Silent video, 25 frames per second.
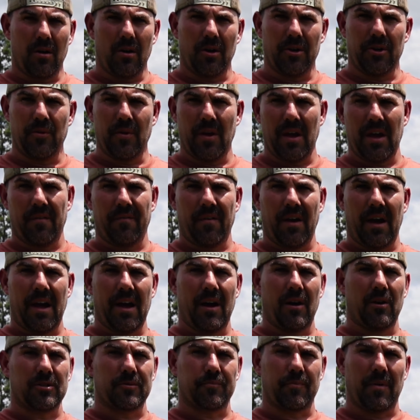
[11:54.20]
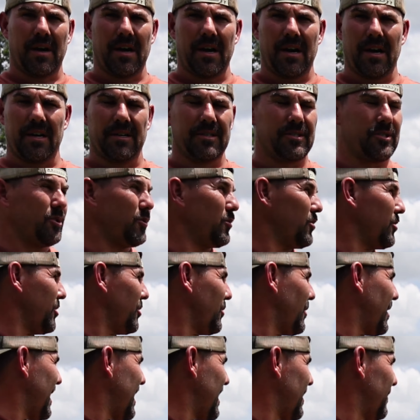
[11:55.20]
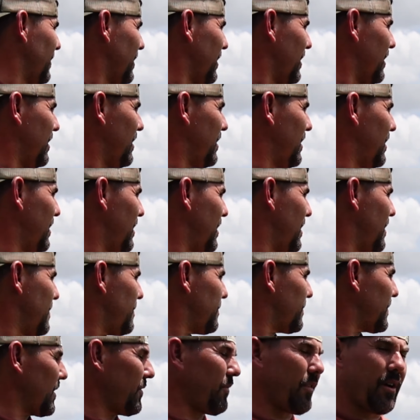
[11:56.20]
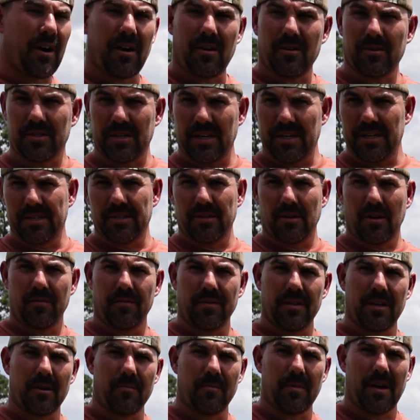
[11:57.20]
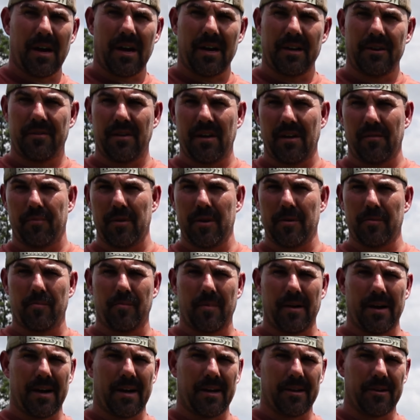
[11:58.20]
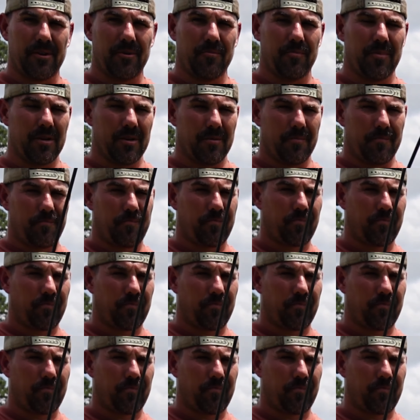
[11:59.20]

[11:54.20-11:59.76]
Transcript: you have a house behind you, or you have a fire station over there behind you, you have people behind you, but